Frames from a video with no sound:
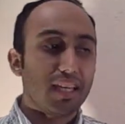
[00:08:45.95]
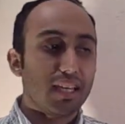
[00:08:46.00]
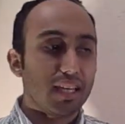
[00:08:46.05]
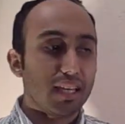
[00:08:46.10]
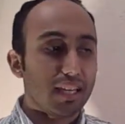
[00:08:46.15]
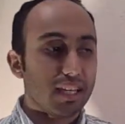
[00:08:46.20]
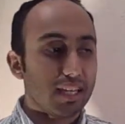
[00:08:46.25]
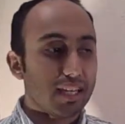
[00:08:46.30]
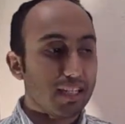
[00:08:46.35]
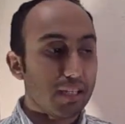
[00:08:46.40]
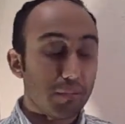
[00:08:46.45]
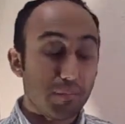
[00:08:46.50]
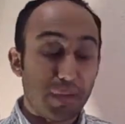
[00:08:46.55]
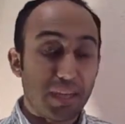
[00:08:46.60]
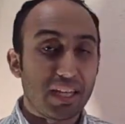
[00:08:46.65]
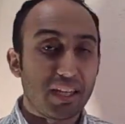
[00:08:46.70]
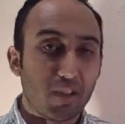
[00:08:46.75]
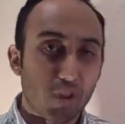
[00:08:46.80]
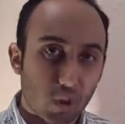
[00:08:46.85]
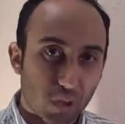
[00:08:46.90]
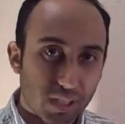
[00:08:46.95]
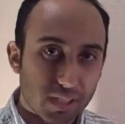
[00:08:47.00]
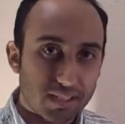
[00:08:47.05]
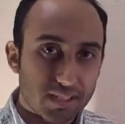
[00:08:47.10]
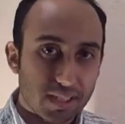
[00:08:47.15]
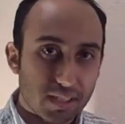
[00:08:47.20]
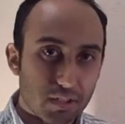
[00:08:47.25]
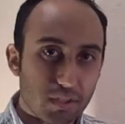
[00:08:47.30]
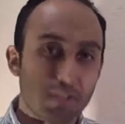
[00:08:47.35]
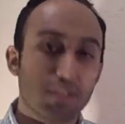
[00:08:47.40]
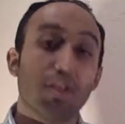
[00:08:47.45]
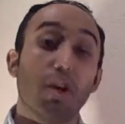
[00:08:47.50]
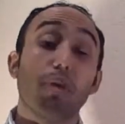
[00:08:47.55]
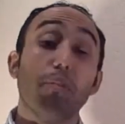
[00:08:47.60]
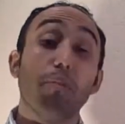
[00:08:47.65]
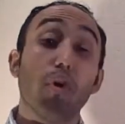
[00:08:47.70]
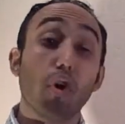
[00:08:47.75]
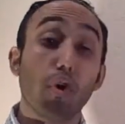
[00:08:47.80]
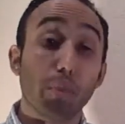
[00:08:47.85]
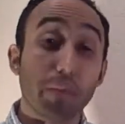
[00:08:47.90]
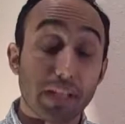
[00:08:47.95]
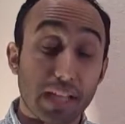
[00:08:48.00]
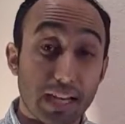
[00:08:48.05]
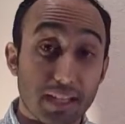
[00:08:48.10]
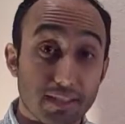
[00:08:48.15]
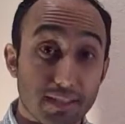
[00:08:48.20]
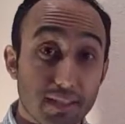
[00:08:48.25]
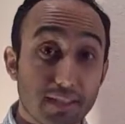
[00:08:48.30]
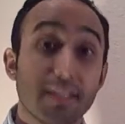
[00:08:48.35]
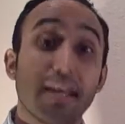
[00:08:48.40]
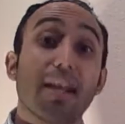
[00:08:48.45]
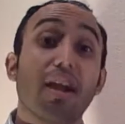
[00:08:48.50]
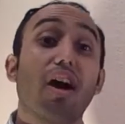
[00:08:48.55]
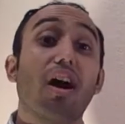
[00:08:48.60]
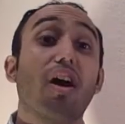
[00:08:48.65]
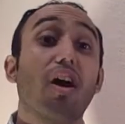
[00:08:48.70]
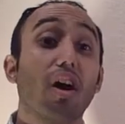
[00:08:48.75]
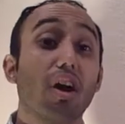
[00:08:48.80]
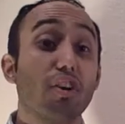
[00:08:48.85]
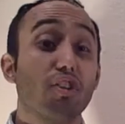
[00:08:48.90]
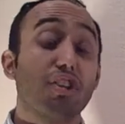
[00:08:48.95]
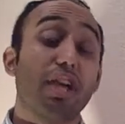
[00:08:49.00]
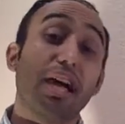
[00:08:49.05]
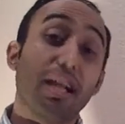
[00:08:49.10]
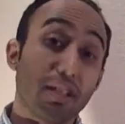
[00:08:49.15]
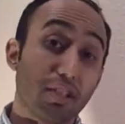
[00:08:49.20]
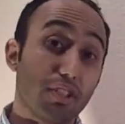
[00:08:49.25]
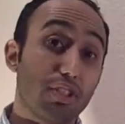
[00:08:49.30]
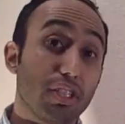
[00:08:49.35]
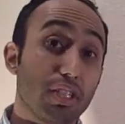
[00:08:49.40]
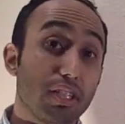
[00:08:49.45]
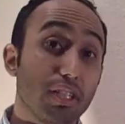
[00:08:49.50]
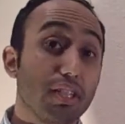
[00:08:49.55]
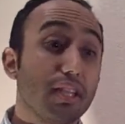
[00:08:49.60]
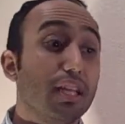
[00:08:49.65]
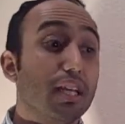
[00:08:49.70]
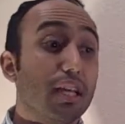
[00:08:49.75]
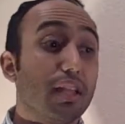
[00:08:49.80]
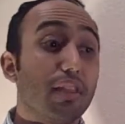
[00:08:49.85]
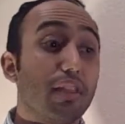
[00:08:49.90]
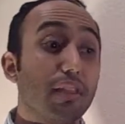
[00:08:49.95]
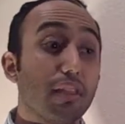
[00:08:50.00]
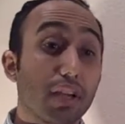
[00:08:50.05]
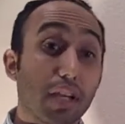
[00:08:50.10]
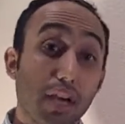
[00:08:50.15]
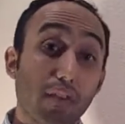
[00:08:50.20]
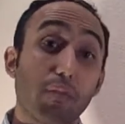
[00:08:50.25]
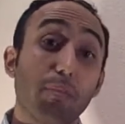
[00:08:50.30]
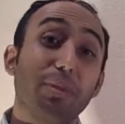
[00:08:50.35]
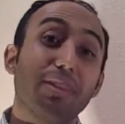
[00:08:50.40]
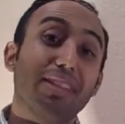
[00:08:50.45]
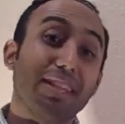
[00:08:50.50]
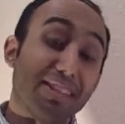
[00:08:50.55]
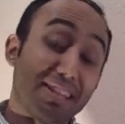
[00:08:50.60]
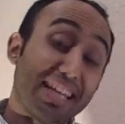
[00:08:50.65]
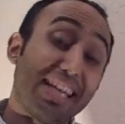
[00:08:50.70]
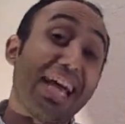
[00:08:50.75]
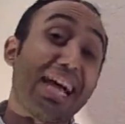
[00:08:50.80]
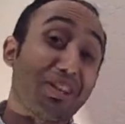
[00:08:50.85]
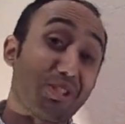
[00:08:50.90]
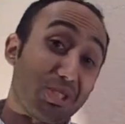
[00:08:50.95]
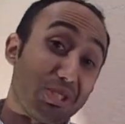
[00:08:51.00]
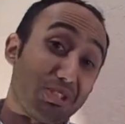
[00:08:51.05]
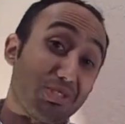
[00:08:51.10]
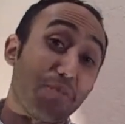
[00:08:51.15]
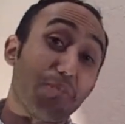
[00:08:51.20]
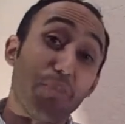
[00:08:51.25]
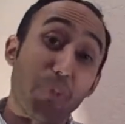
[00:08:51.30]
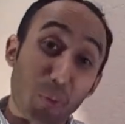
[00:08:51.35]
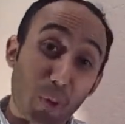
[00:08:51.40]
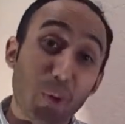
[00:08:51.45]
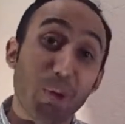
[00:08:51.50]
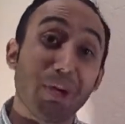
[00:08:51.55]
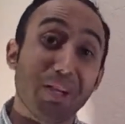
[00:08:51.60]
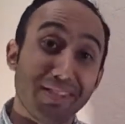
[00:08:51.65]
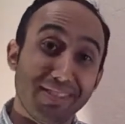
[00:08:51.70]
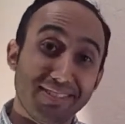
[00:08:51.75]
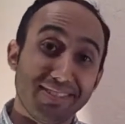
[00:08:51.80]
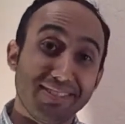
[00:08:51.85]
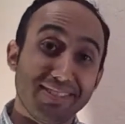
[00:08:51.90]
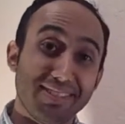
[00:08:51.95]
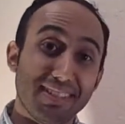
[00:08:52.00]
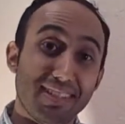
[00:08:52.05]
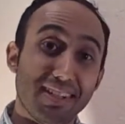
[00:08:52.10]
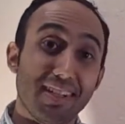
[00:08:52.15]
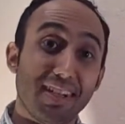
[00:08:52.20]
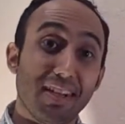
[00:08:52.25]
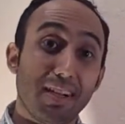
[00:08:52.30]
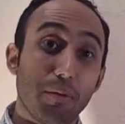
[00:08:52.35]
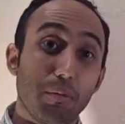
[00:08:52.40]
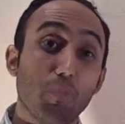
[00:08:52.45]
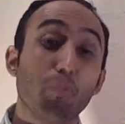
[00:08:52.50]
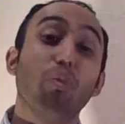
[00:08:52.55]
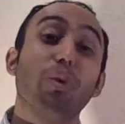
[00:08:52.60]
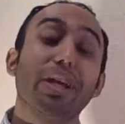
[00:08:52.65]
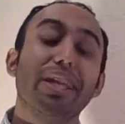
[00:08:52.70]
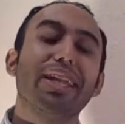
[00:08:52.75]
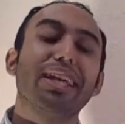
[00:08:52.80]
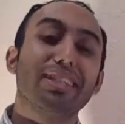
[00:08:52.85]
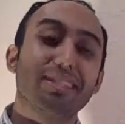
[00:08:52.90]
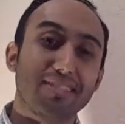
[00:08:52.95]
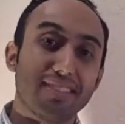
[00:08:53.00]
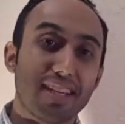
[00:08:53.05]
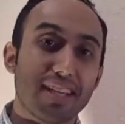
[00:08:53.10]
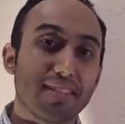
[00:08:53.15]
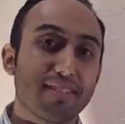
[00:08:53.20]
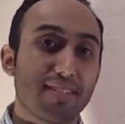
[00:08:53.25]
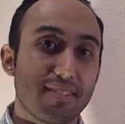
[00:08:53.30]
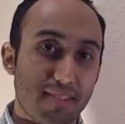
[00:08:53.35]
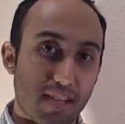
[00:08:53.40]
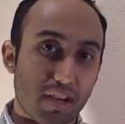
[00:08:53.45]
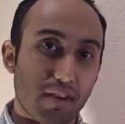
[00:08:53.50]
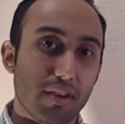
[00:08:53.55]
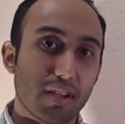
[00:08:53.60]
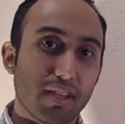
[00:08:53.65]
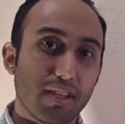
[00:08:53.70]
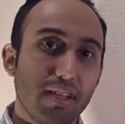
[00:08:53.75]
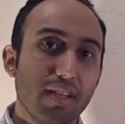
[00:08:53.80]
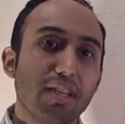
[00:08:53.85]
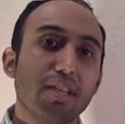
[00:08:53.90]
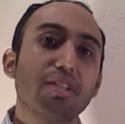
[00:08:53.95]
independent organizations that are mobilizing, that are challenging the government that they actually support when it's necessary.